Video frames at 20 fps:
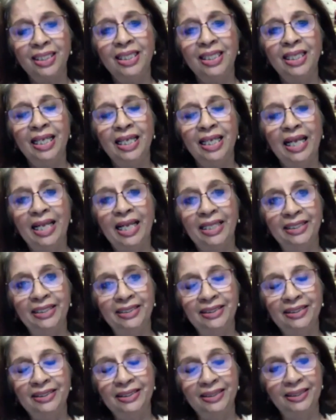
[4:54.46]

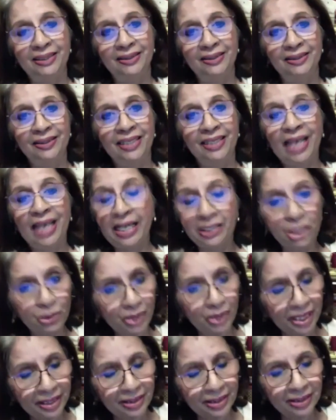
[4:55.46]
and
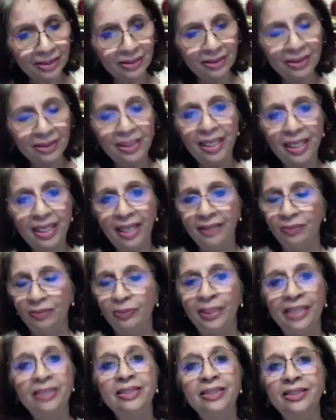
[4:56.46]
calculated and
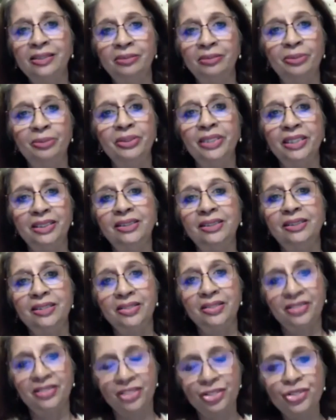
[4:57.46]
well deliberated
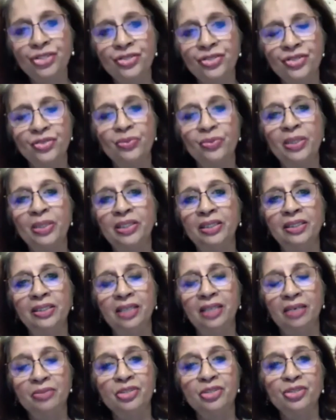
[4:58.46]
decisions when it
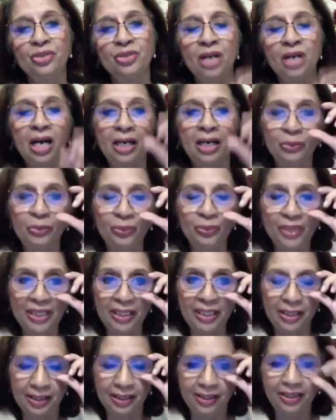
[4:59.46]
comes to how
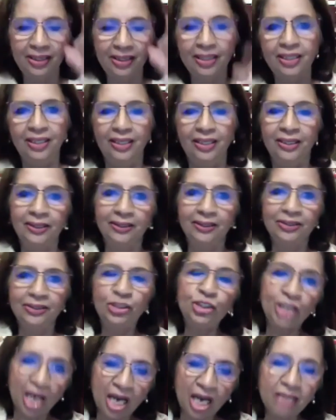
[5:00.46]
we
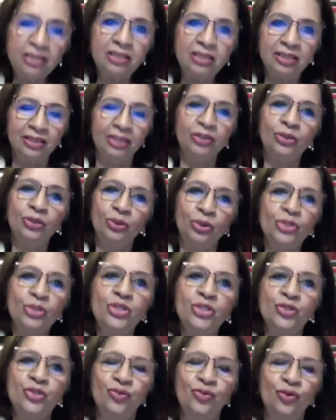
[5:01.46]
chart a
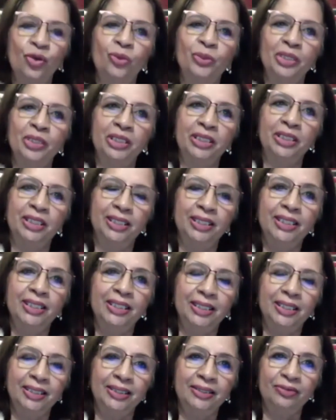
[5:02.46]
course forward
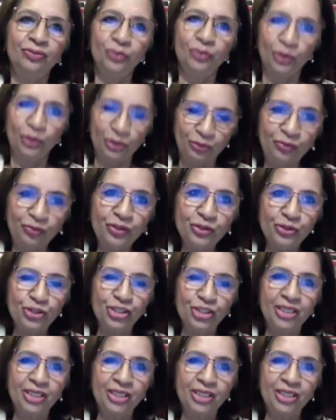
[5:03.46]
for the future